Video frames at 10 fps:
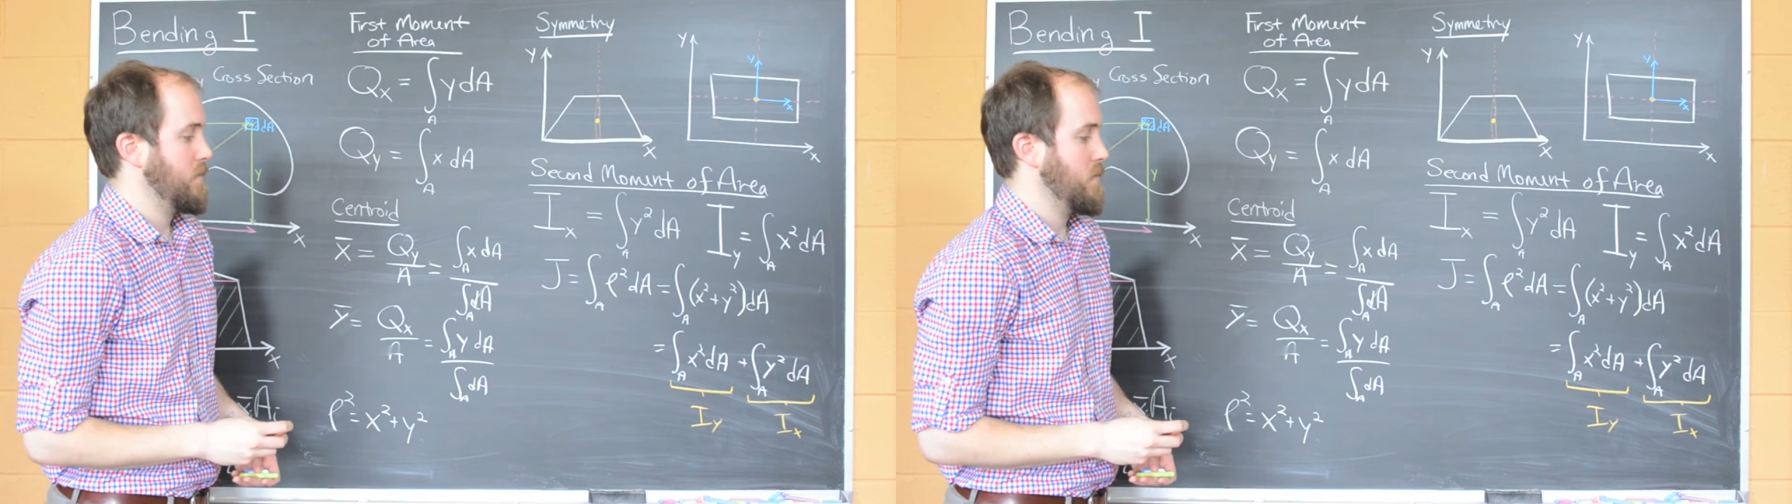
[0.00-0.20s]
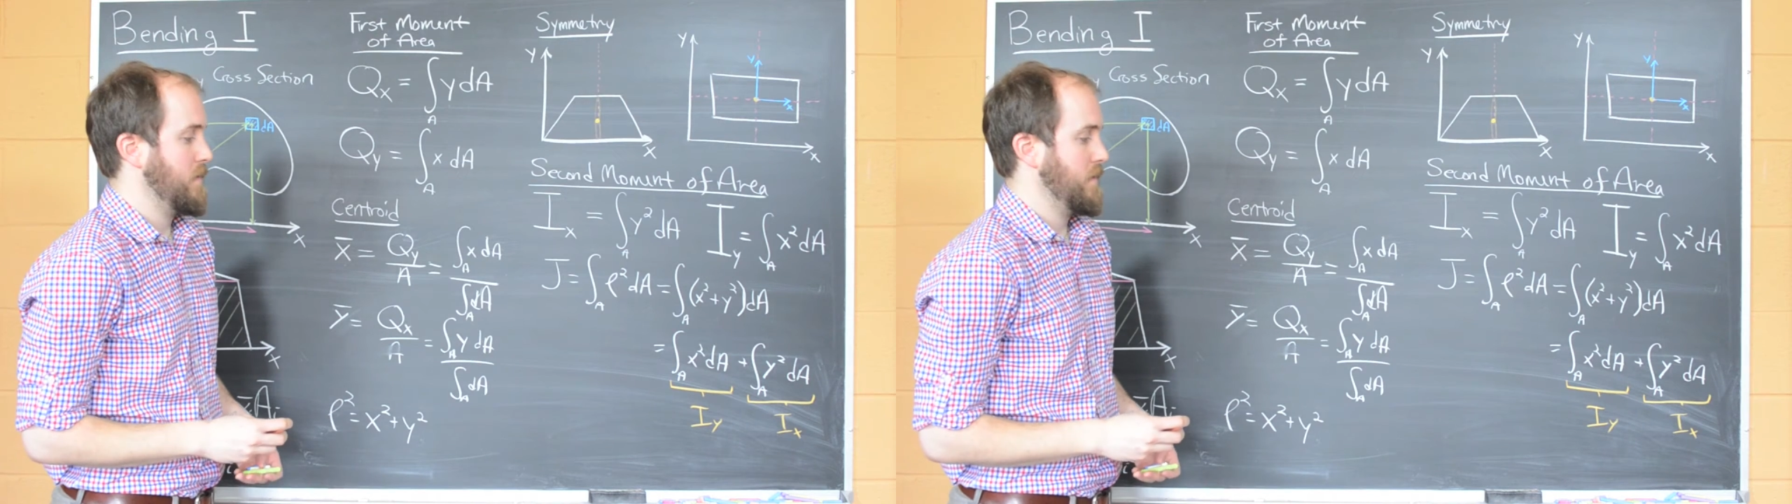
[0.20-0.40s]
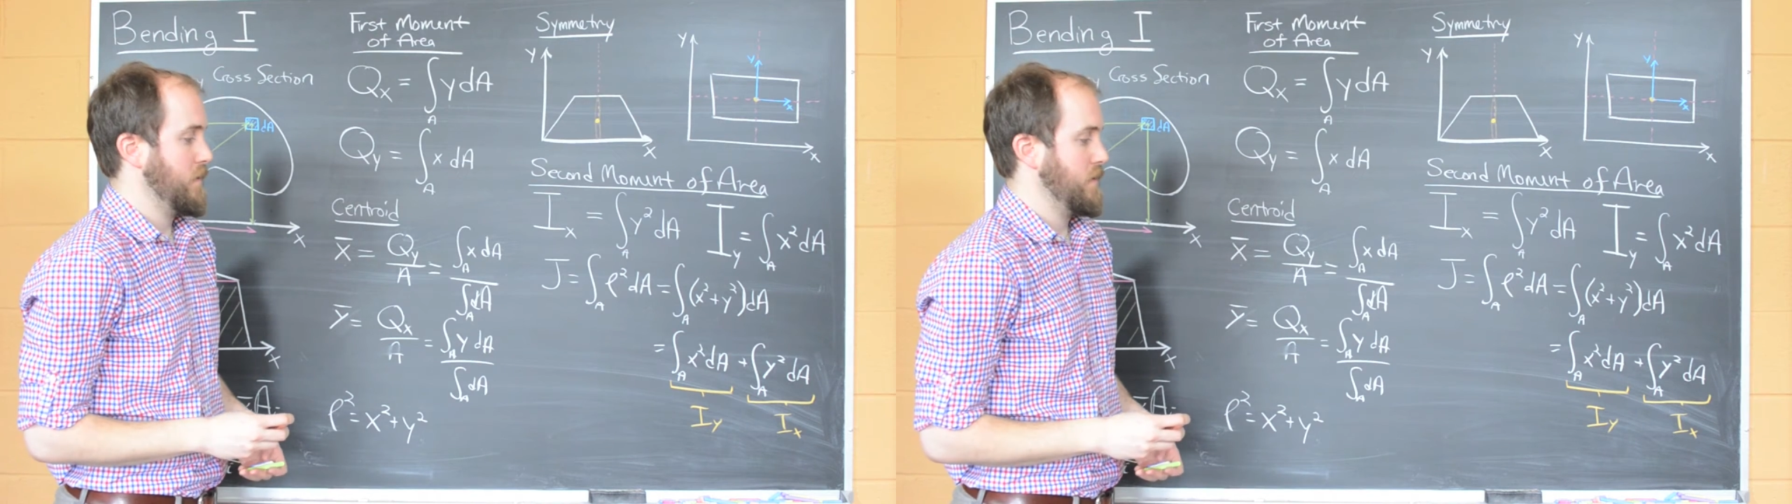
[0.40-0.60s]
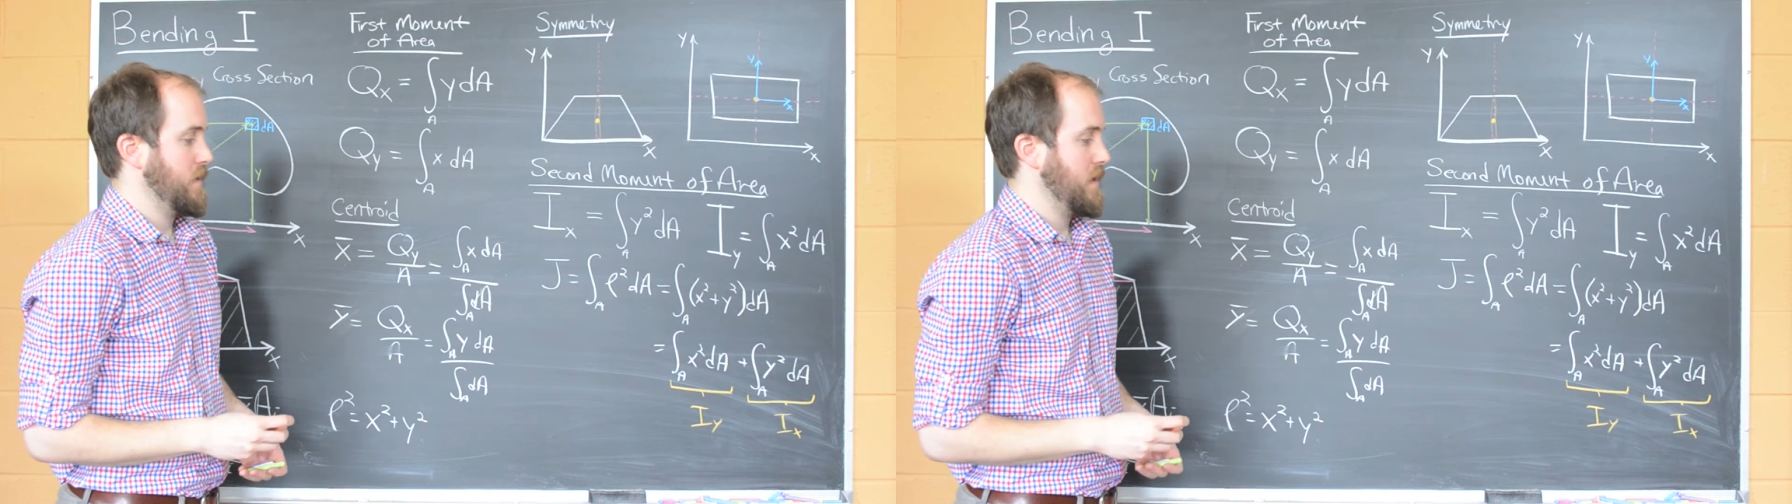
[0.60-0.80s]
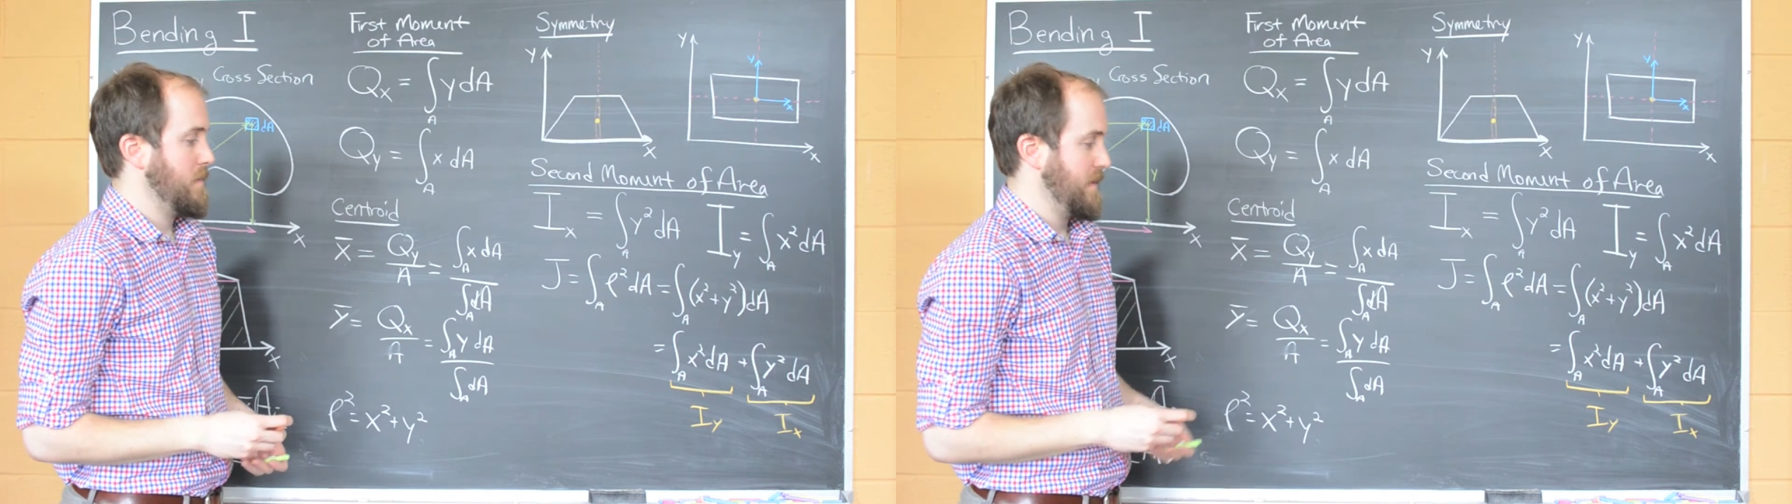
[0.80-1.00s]
moment of
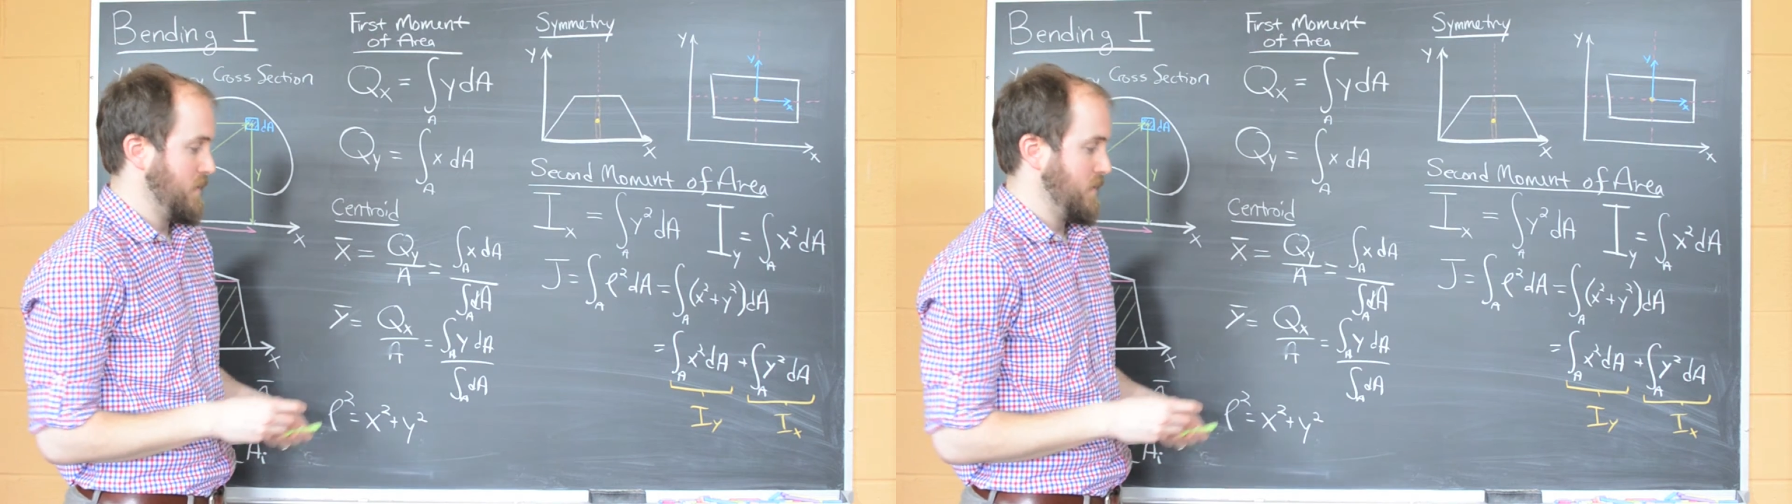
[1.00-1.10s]
inertia about the